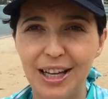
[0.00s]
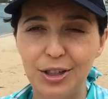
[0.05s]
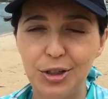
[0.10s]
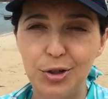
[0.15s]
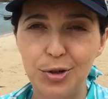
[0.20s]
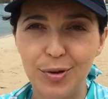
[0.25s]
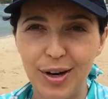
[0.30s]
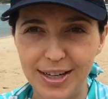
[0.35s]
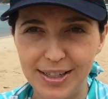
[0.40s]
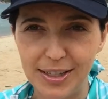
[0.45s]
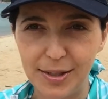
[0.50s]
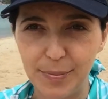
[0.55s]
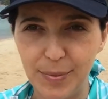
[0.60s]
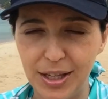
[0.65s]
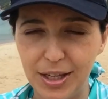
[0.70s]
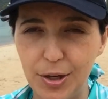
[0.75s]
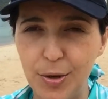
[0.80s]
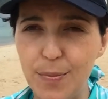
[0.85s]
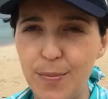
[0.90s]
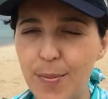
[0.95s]
Trust
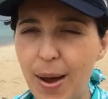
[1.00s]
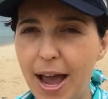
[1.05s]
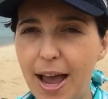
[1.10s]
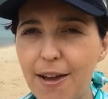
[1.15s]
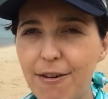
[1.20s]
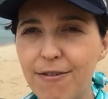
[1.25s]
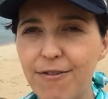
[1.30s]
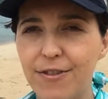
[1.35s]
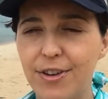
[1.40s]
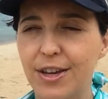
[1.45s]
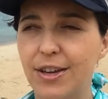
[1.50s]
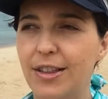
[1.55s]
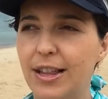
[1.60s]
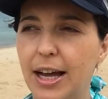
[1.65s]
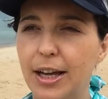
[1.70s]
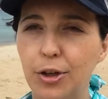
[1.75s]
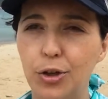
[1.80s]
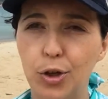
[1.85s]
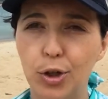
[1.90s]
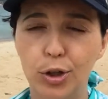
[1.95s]
me, you may feel
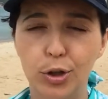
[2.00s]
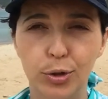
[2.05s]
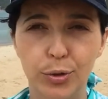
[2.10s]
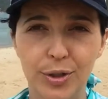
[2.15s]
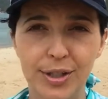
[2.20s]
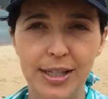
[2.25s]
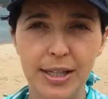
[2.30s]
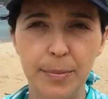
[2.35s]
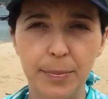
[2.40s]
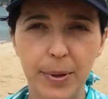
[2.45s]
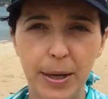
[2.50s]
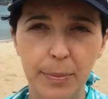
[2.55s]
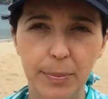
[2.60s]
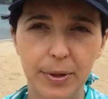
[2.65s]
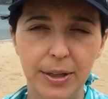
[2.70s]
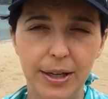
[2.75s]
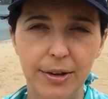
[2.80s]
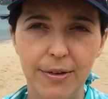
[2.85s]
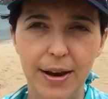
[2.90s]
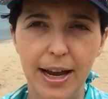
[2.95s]
like you're losing
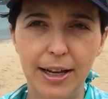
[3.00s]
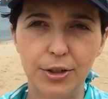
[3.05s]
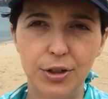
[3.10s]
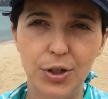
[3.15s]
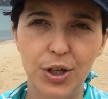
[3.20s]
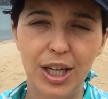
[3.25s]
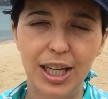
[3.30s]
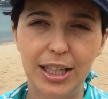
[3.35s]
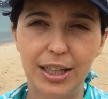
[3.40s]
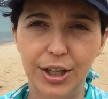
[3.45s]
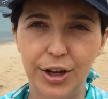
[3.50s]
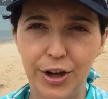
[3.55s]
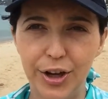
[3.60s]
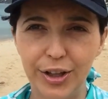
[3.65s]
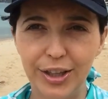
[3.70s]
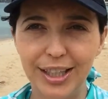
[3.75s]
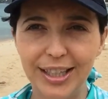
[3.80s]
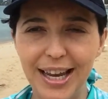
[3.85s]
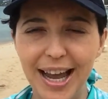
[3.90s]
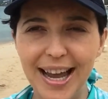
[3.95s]
people around you in the
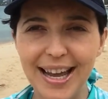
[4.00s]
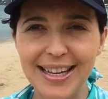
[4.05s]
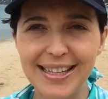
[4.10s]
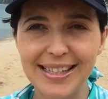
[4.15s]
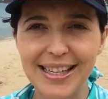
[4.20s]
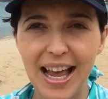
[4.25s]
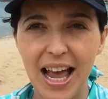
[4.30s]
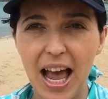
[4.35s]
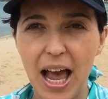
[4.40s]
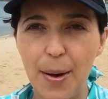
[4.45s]
early days,